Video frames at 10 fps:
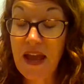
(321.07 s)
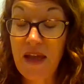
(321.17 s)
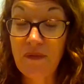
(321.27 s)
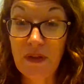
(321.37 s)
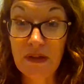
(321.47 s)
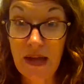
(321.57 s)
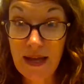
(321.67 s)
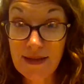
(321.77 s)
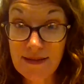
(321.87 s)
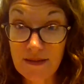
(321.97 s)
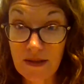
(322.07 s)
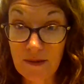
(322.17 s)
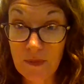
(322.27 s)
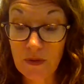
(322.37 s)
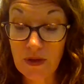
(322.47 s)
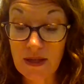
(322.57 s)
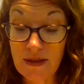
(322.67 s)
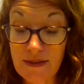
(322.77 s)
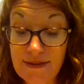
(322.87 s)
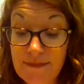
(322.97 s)
And the last number
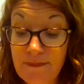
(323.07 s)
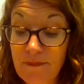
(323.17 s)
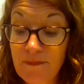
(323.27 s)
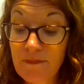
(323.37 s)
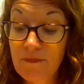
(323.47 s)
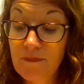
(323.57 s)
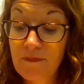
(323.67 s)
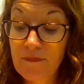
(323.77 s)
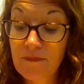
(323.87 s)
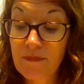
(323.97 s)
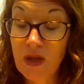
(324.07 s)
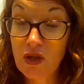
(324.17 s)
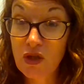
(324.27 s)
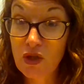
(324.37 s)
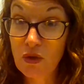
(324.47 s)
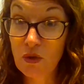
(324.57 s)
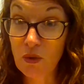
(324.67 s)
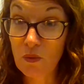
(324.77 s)
is 2.